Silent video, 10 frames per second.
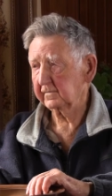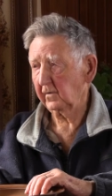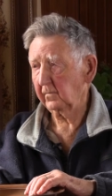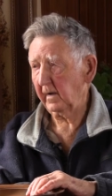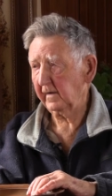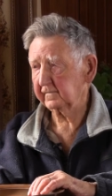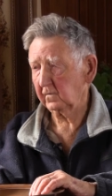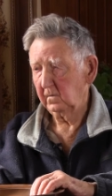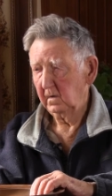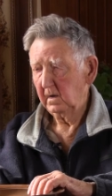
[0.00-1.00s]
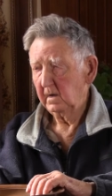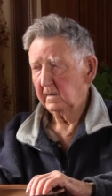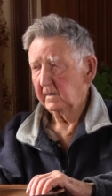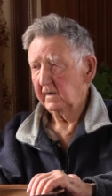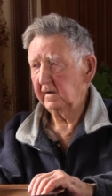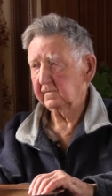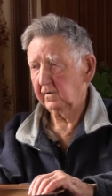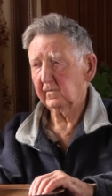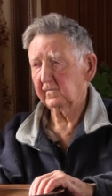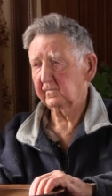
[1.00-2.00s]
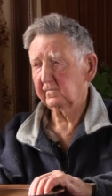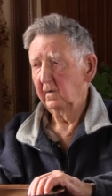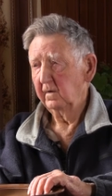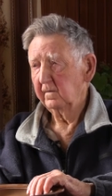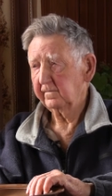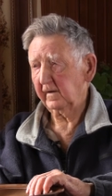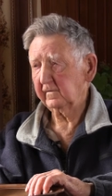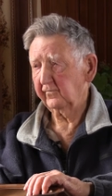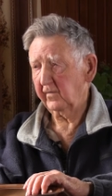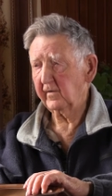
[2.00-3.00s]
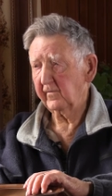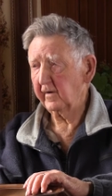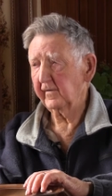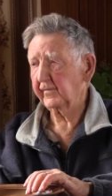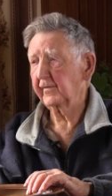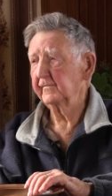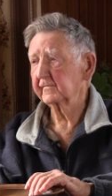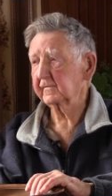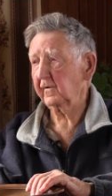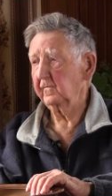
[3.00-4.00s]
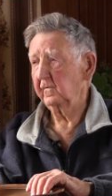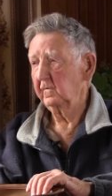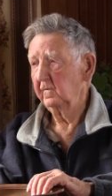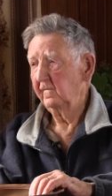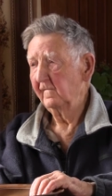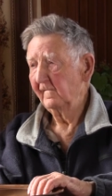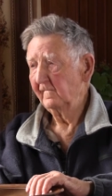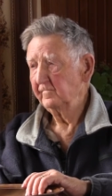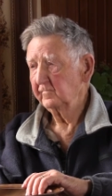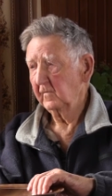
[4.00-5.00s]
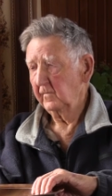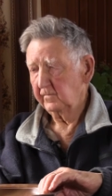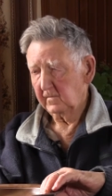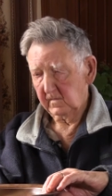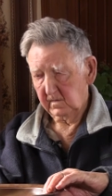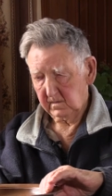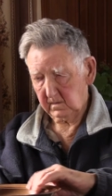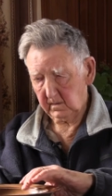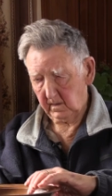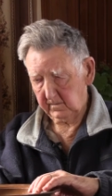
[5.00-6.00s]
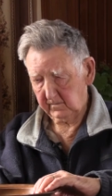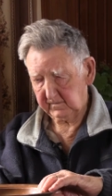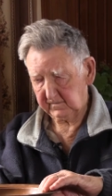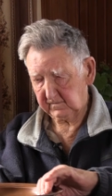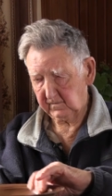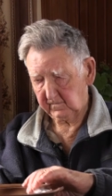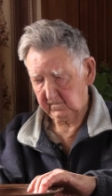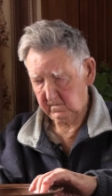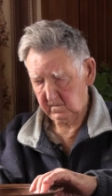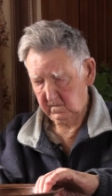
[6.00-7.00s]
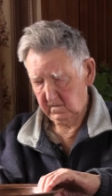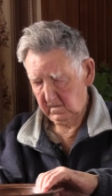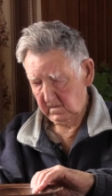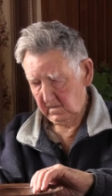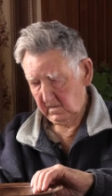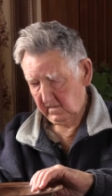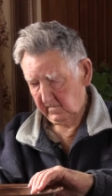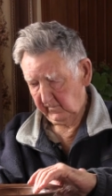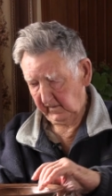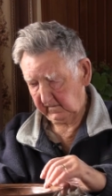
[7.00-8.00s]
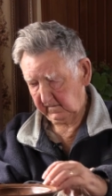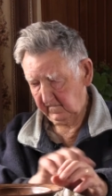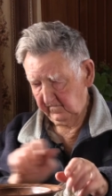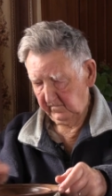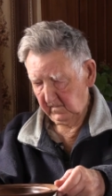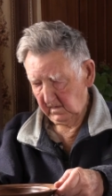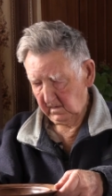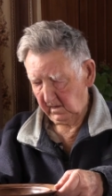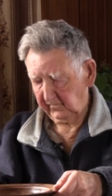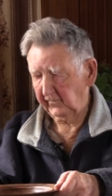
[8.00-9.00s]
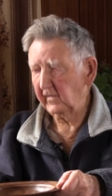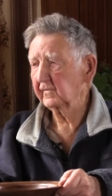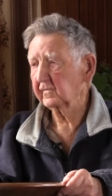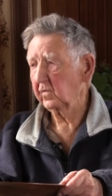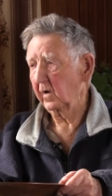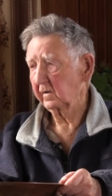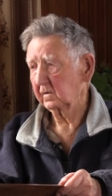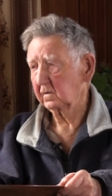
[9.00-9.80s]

John Marshall, he turns things very, very thin too, which is good. But it feels right.